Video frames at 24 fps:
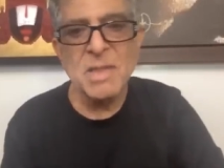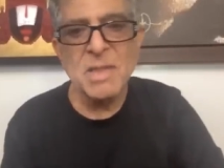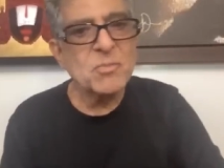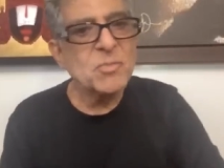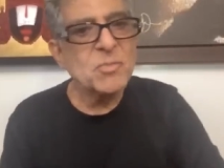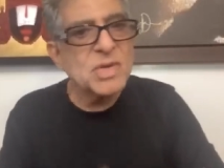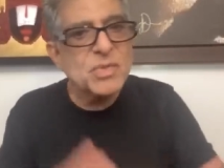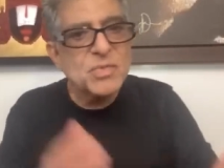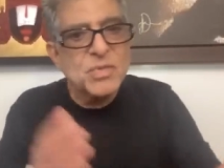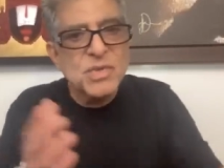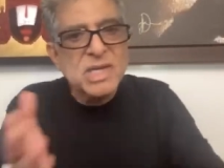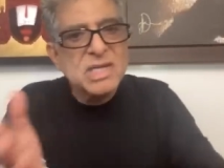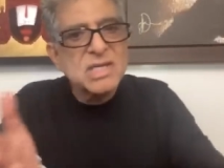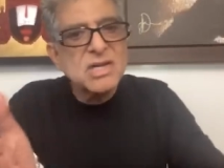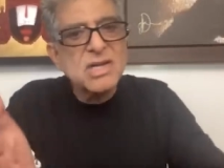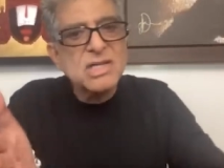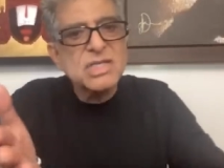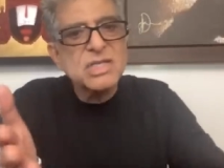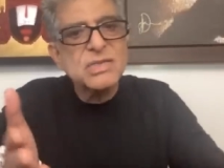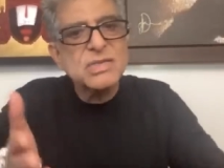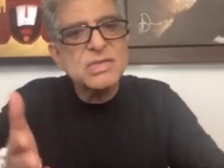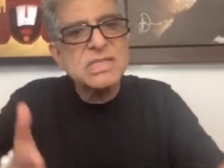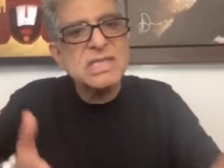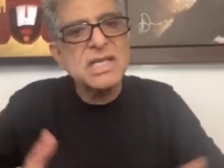But we are not
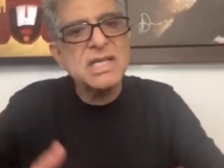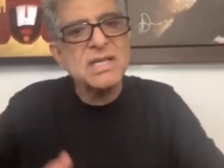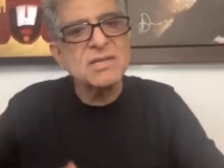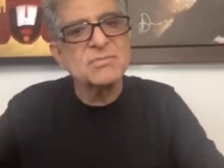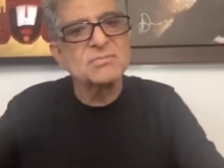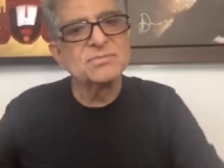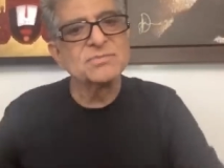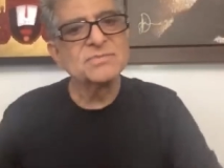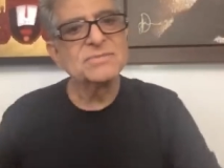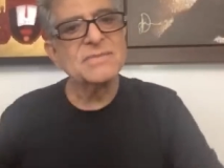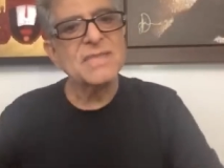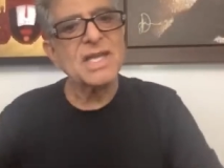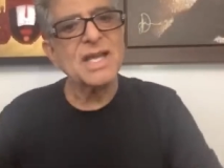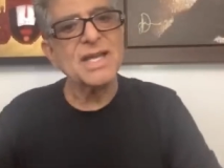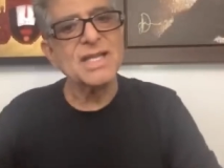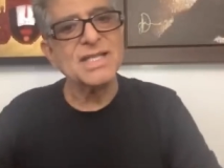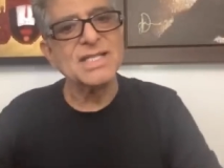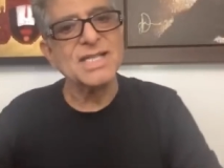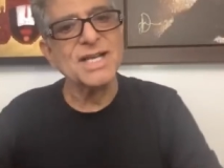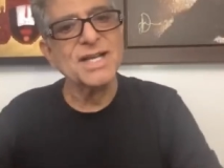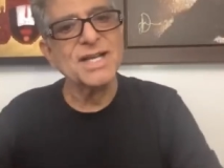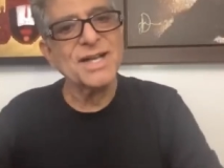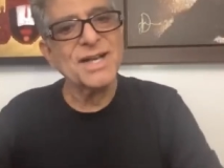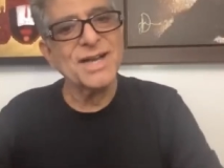using
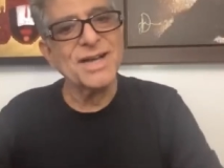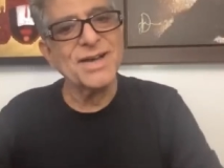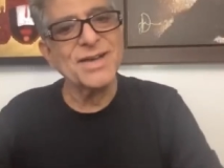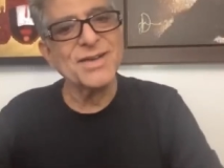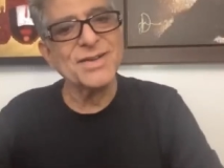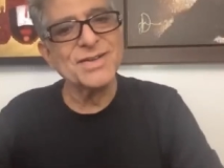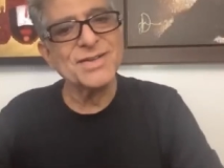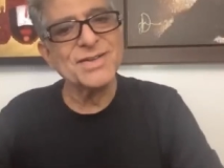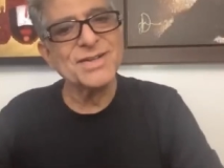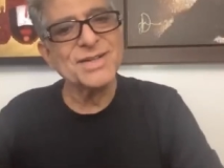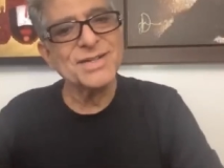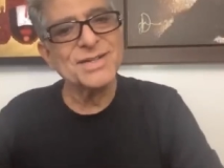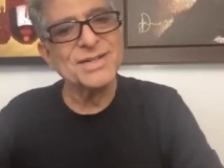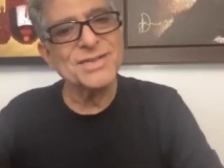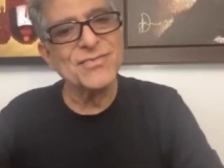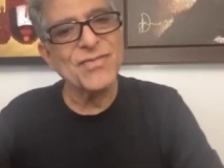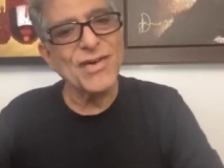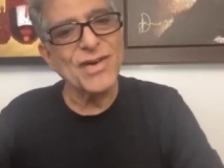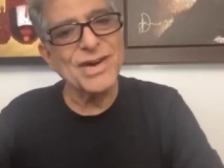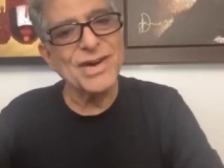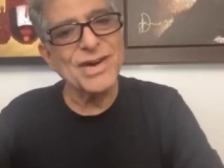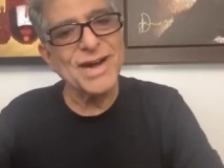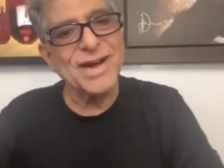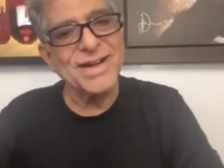it
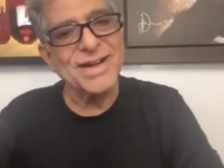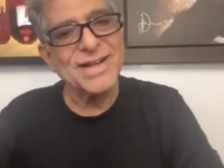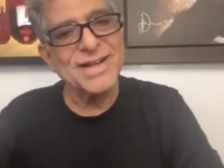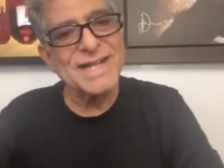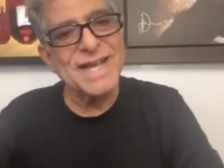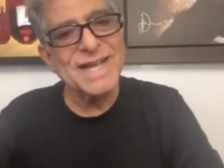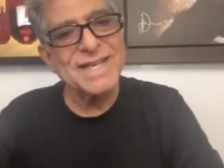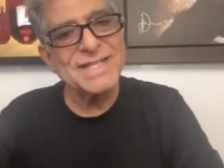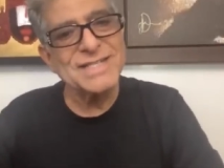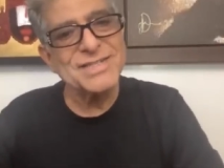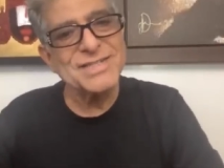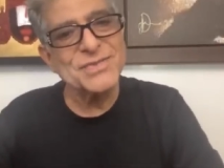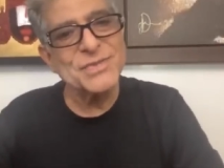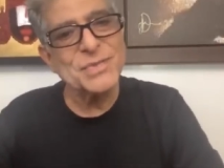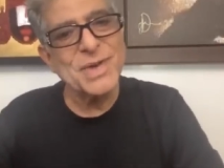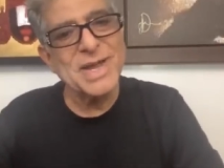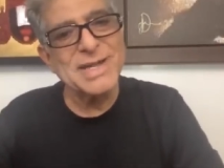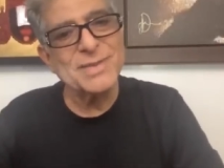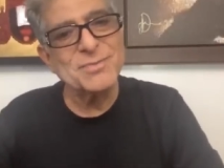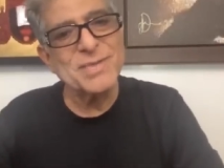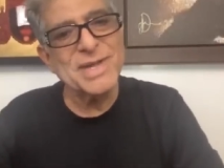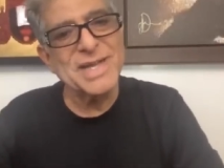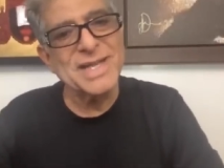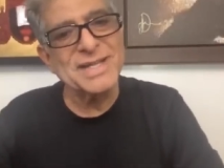for our collective
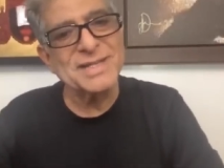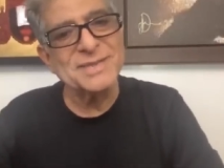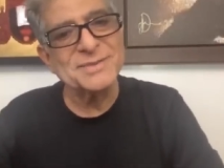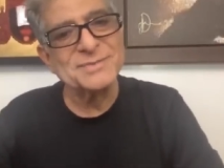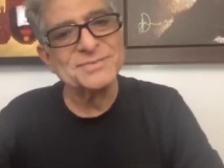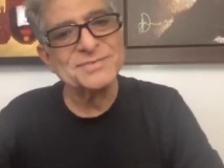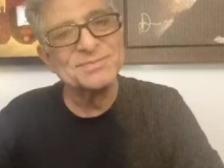well-being.